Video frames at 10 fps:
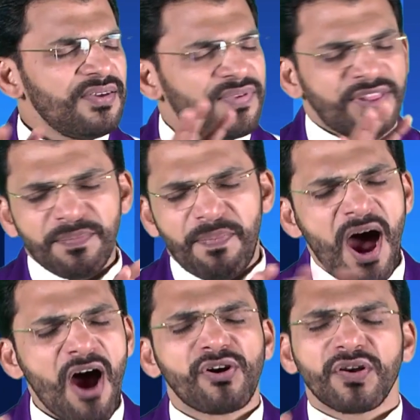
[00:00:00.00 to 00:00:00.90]
from the
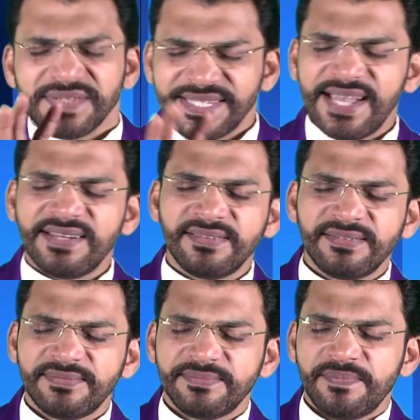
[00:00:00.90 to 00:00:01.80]
power of Satan,
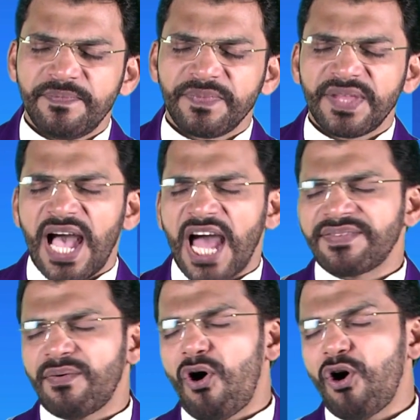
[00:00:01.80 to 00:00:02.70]
and
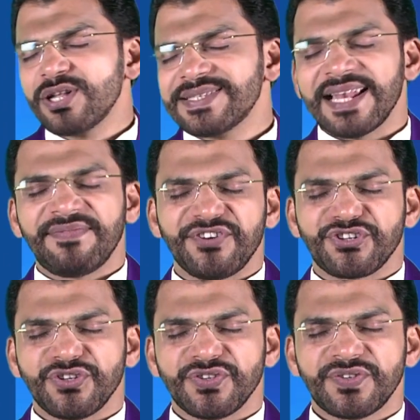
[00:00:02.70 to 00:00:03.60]
from all
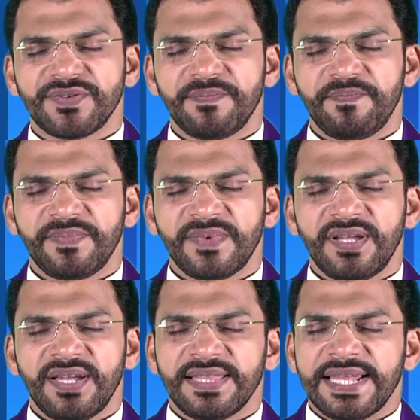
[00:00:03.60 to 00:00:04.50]
selfishness,
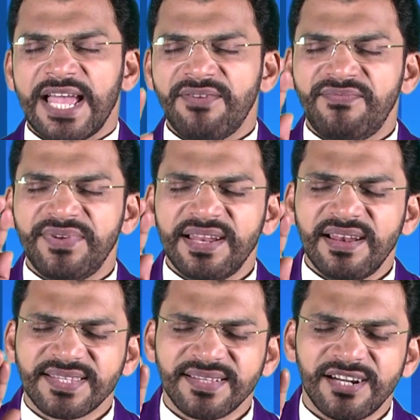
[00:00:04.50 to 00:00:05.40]
that every
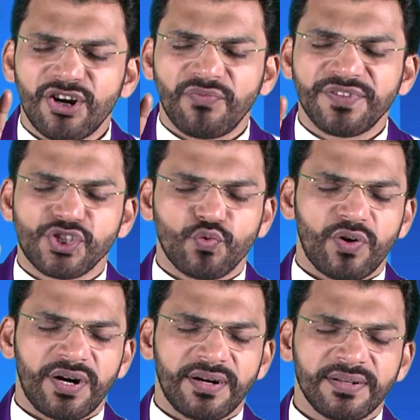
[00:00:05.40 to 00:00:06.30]
listener of this
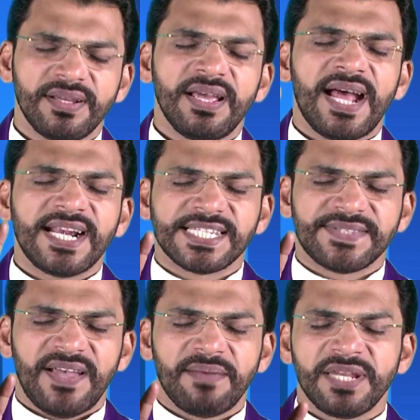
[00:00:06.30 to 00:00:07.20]
word and
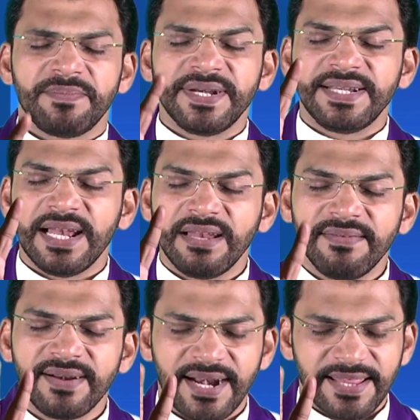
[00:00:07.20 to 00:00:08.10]
his family be
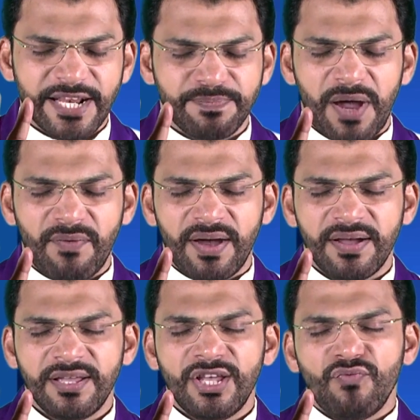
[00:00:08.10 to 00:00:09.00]
delivered under that power.
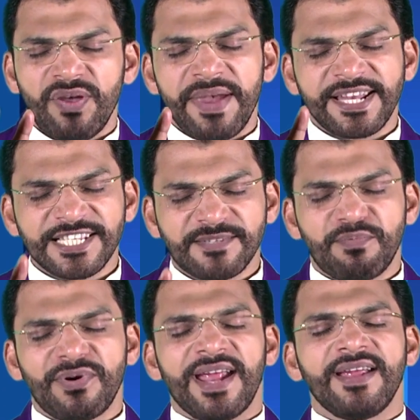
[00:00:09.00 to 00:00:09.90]
We make this
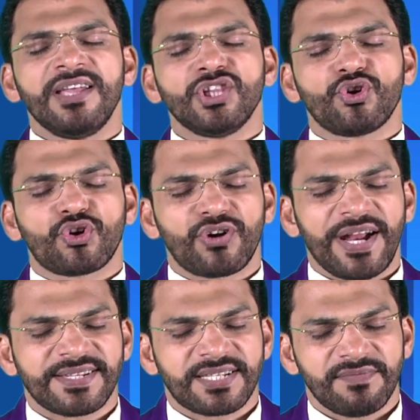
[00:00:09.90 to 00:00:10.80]
prayer through
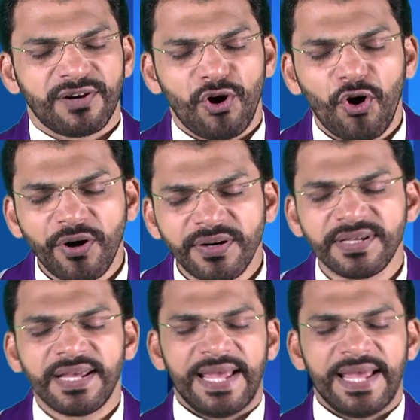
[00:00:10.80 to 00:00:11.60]
Christ our Lord.